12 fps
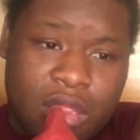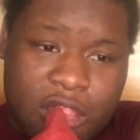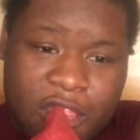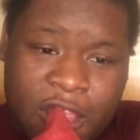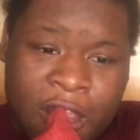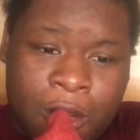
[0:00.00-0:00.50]

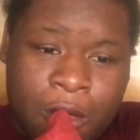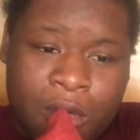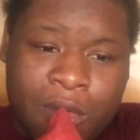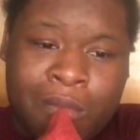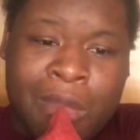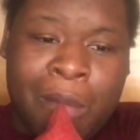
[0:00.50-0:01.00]
so
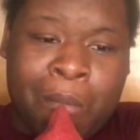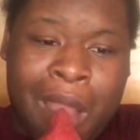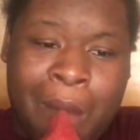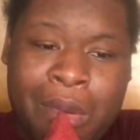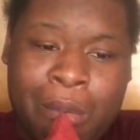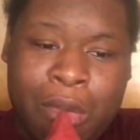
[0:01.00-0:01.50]
my
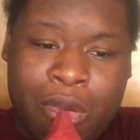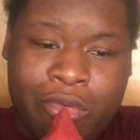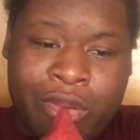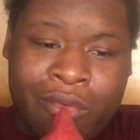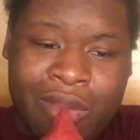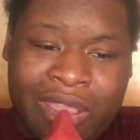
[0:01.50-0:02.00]
mama
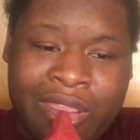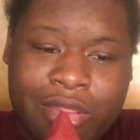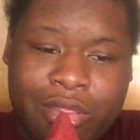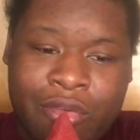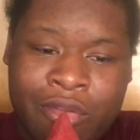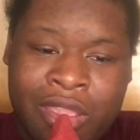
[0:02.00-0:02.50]
moved on eighth
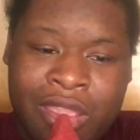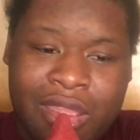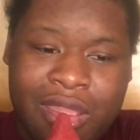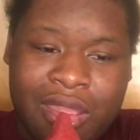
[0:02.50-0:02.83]
Street.